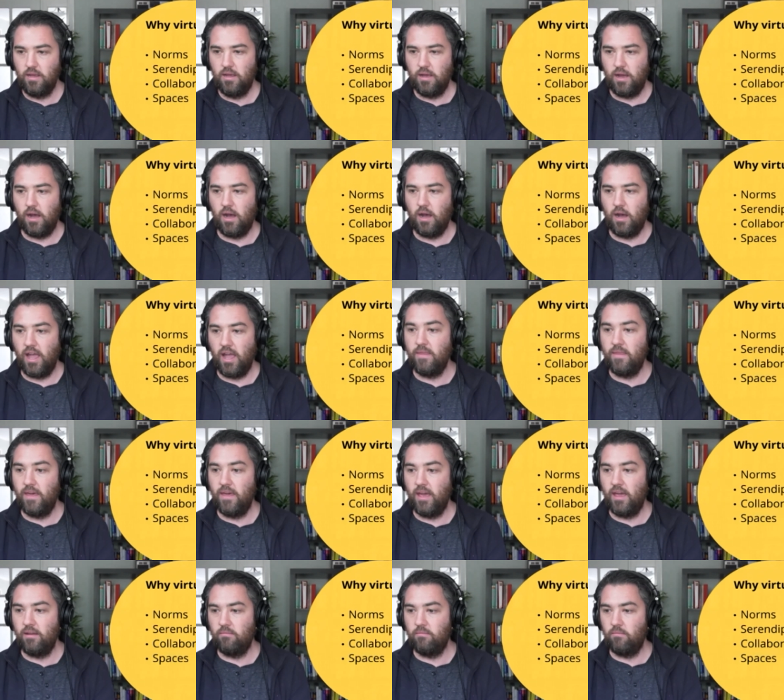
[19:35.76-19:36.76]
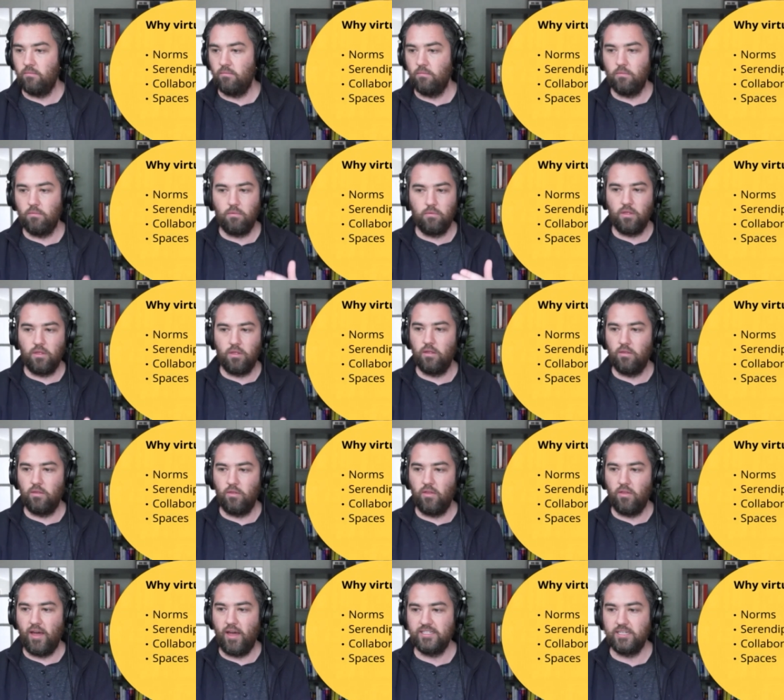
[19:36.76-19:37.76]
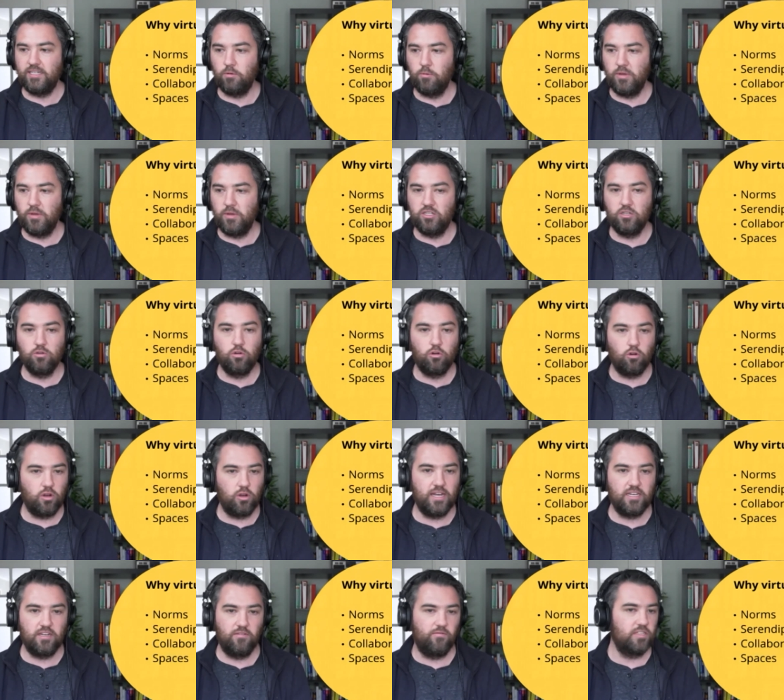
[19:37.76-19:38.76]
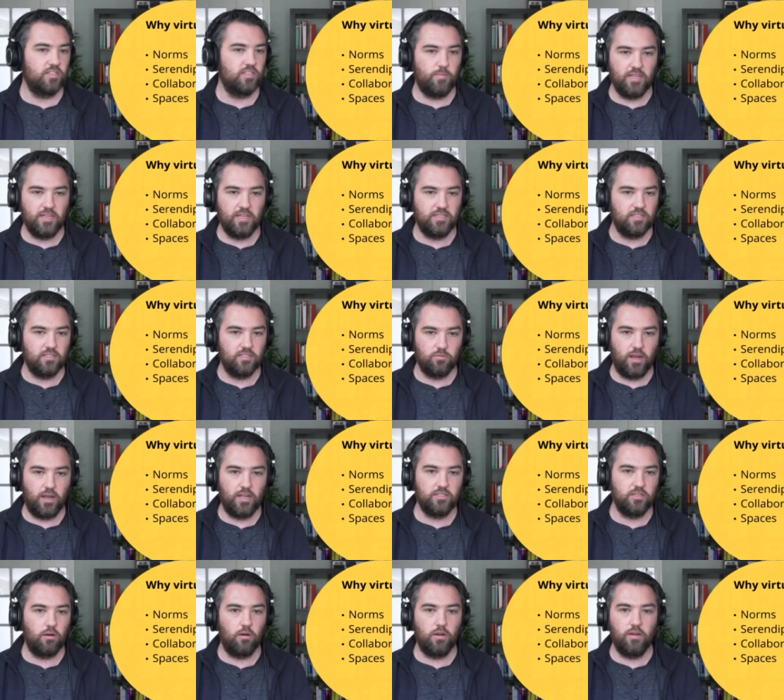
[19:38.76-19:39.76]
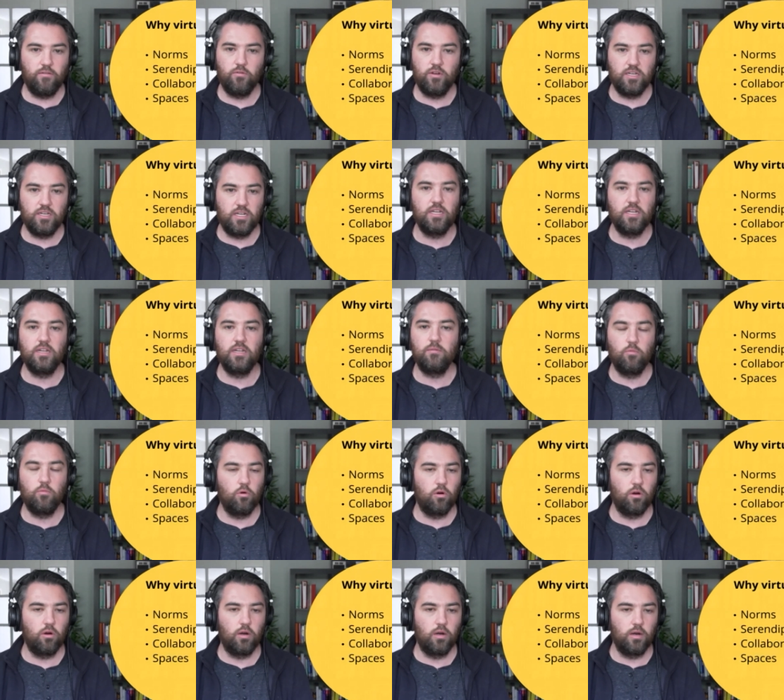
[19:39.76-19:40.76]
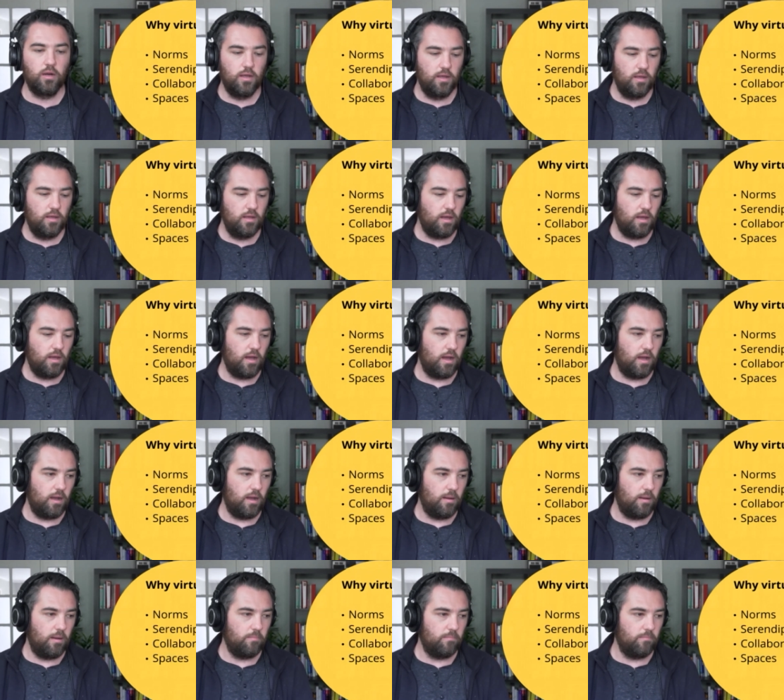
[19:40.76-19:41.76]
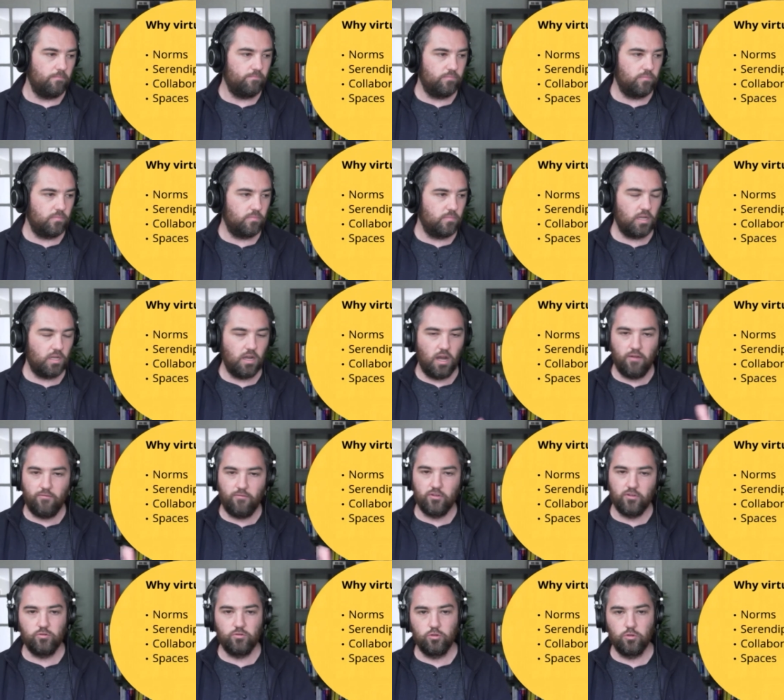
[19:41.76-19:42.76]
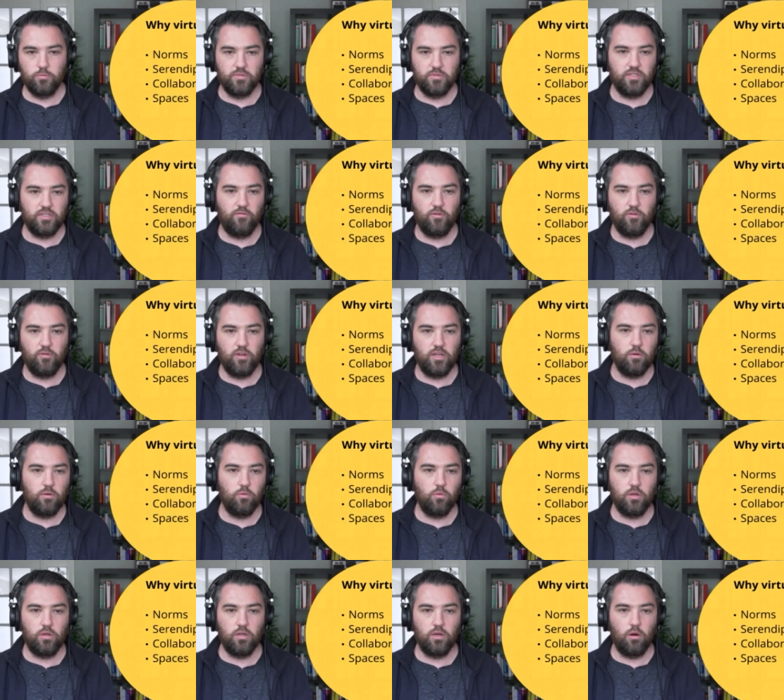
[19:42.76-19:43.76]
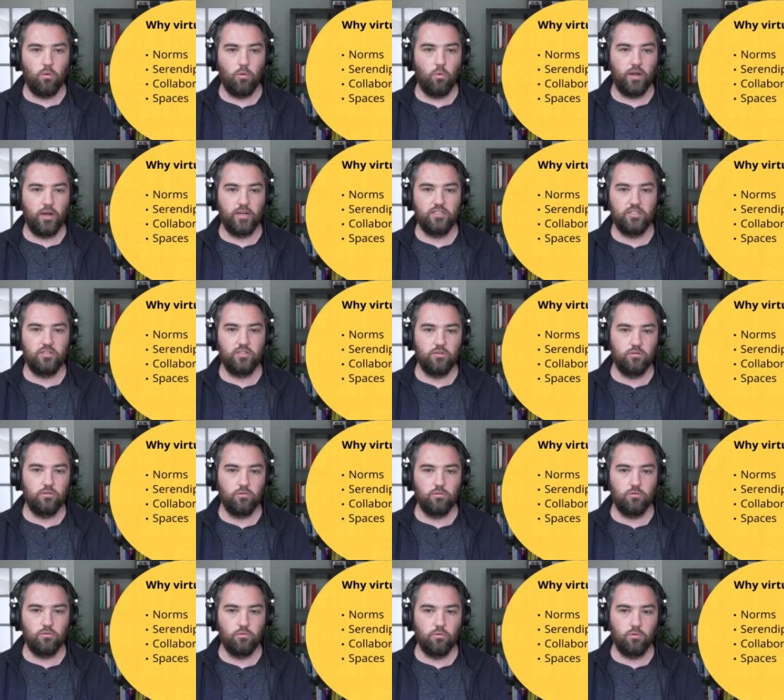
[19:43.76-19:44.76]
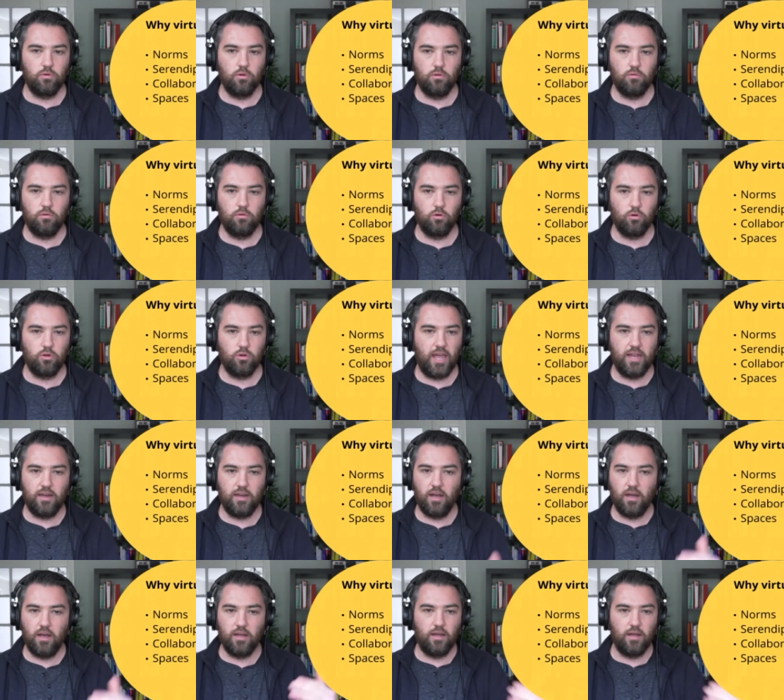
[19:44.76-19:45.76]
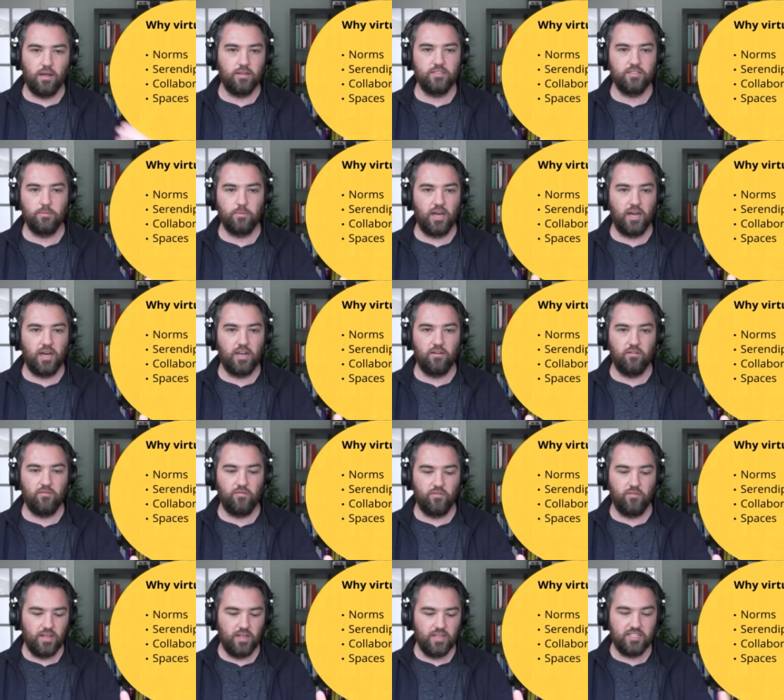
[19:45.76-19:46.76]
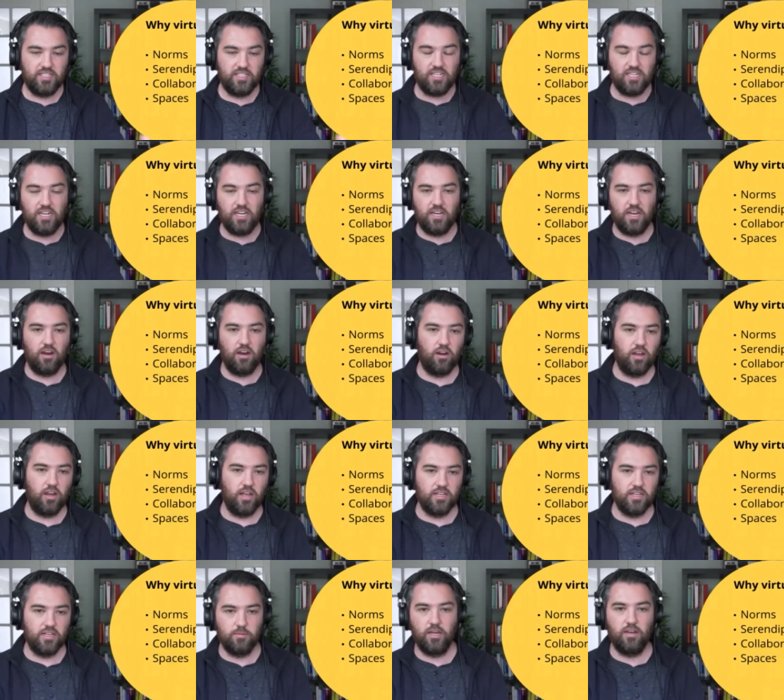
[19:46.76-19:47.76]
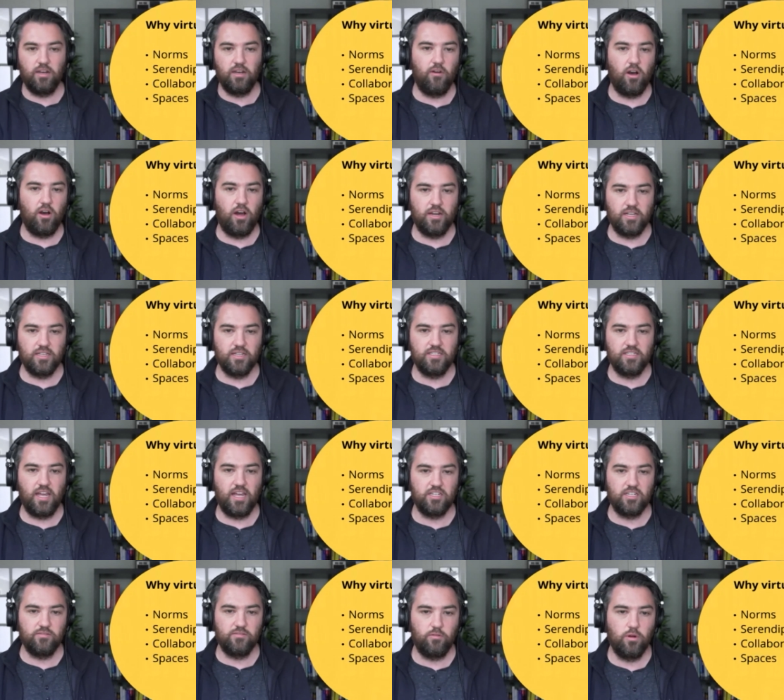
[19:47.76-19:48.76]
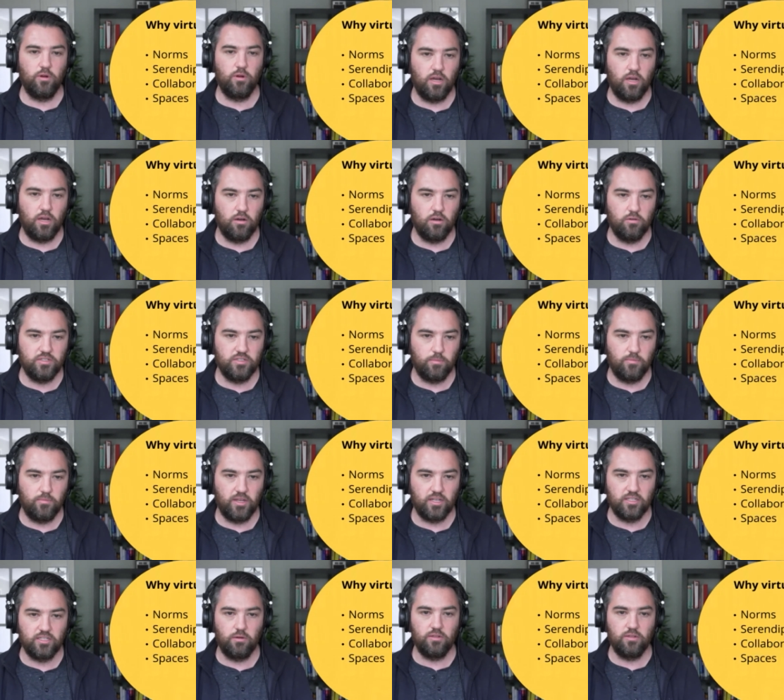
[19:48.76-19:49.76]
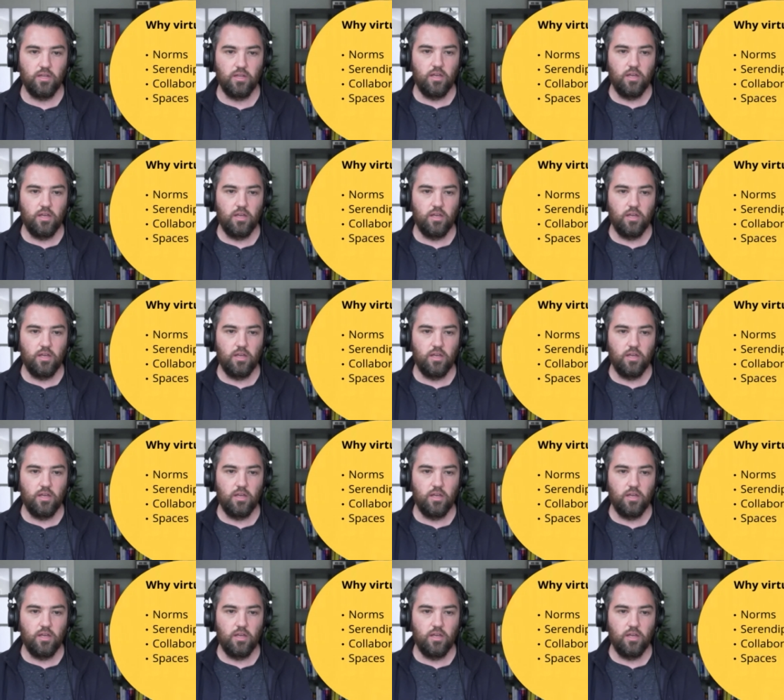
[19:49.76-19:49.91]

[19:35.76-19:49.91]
Uh, and then the, the last thing would be to create different spaces, right? So if we needed more um, conference rooms, if we, you know, wanted to create uh, some kind of seated area, some kind of audience stage if we wanted to host something. So it,